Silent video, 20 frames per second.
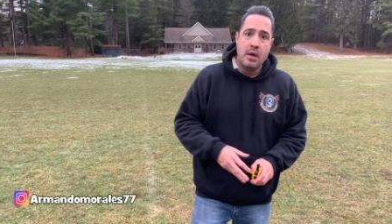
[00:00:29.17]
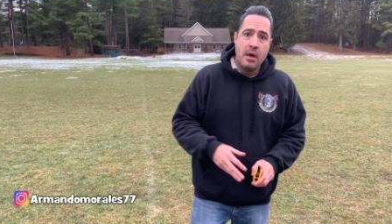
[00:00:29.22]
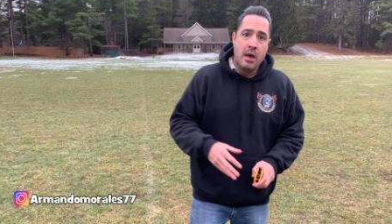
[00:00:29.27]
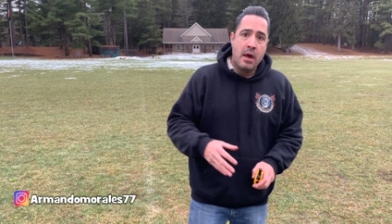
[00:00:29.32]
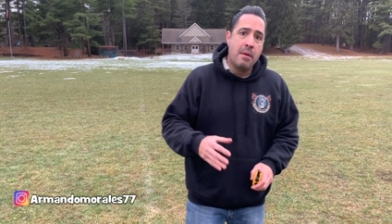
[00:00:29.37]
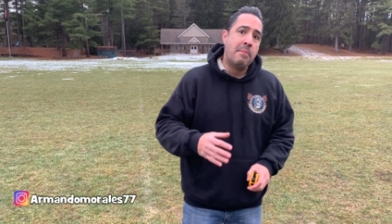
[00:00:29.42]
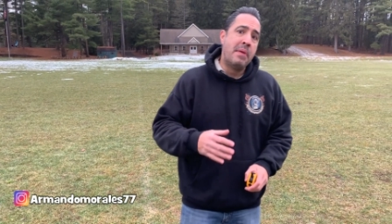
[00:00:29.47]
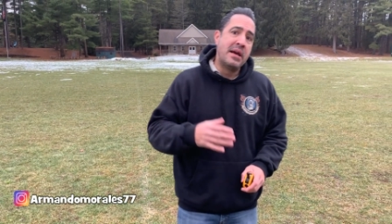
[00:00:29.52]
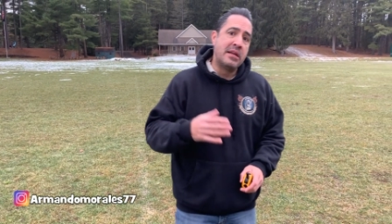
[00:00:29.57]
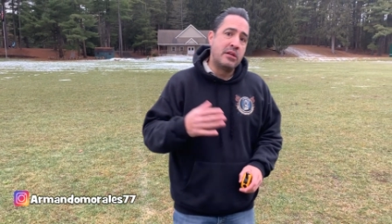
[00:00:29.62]

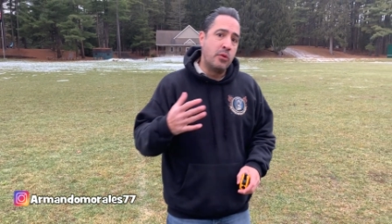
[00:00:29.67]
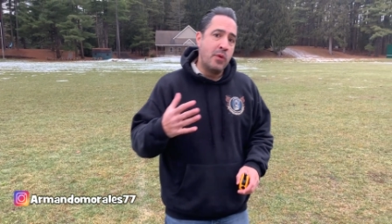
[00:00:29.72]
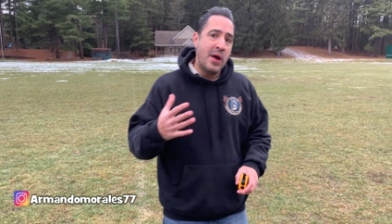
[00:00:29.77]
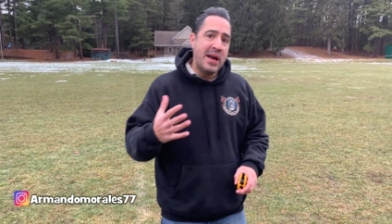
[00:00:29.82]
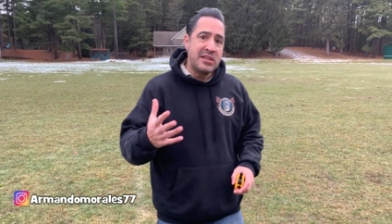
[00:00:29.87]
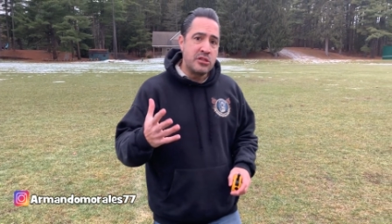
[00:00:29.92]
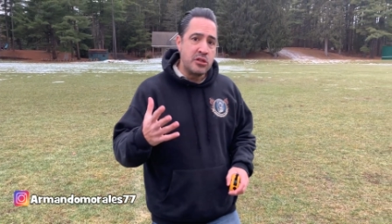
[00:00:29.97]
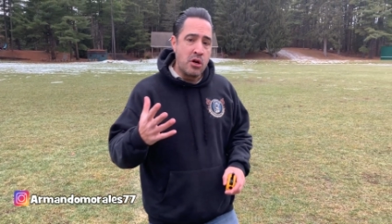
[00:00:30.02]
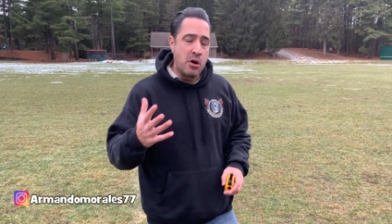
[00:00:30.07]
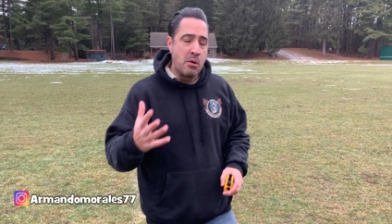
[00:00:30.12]
And by
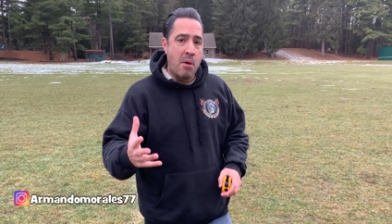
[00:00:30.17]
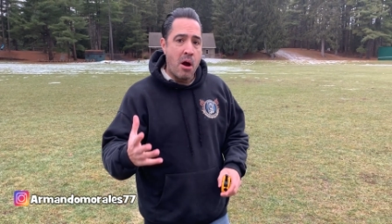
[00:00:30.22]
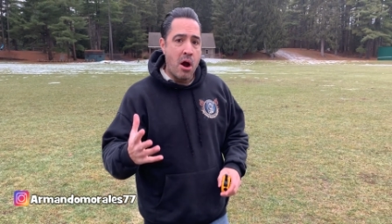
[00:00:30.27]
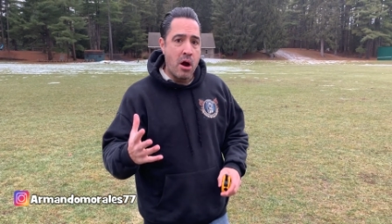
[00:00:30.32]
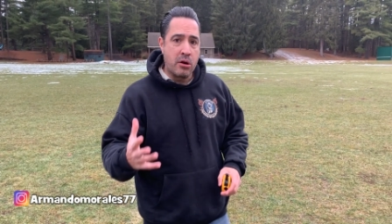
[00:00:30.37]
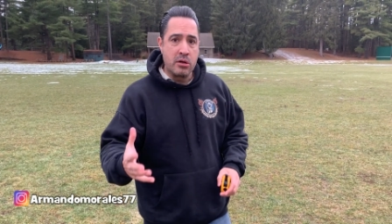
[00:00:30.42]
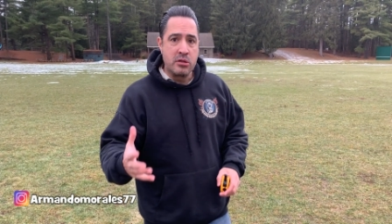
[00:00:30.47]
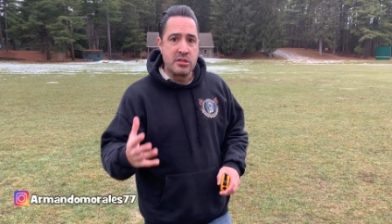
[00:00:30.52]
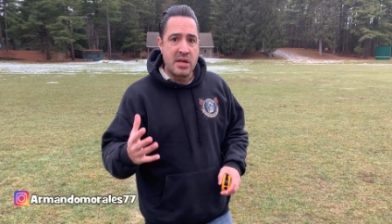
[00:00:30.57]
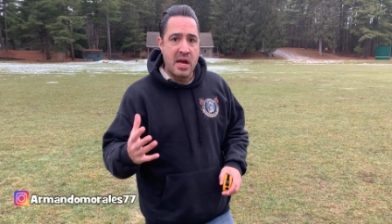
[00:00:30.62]
directional
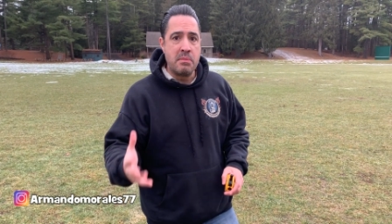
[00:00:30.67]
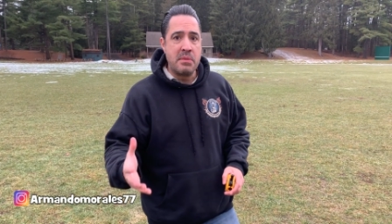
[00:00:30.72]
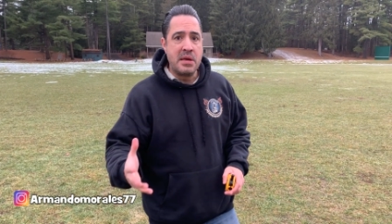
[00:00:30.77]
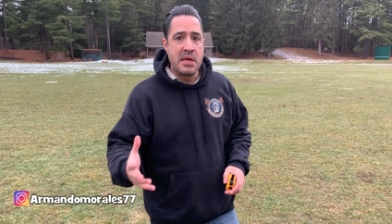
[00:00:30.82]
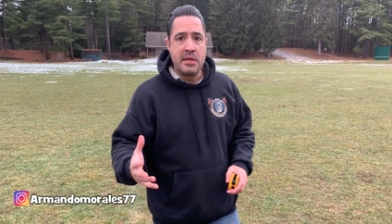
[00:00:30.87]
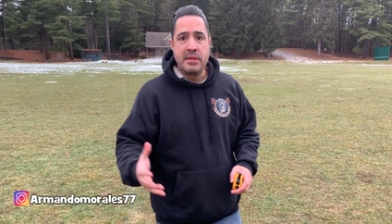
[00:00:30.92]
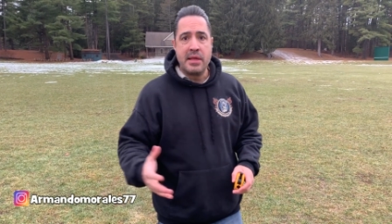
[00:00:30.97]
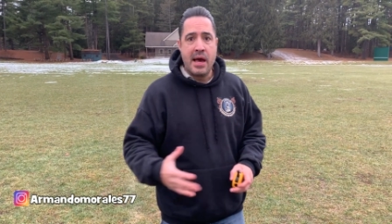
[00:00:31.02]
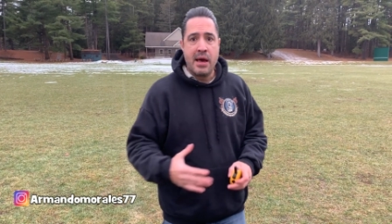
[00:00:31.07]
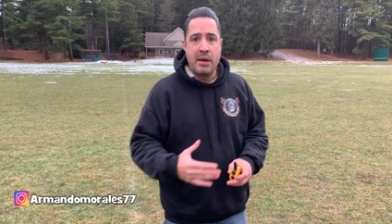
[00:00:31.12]
markers, I
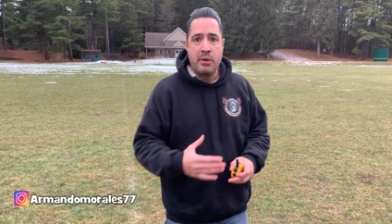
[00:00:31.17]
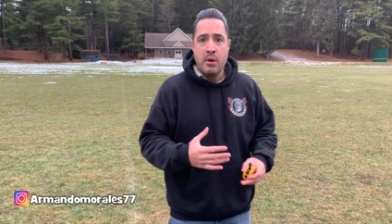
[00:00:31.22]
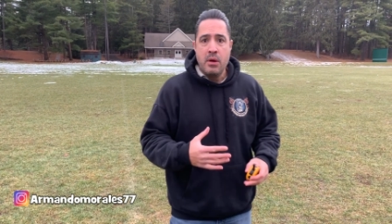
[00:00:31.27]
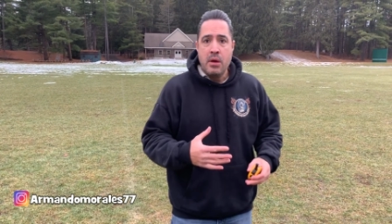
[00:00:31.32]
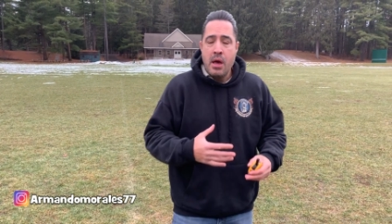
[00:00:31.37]
mean that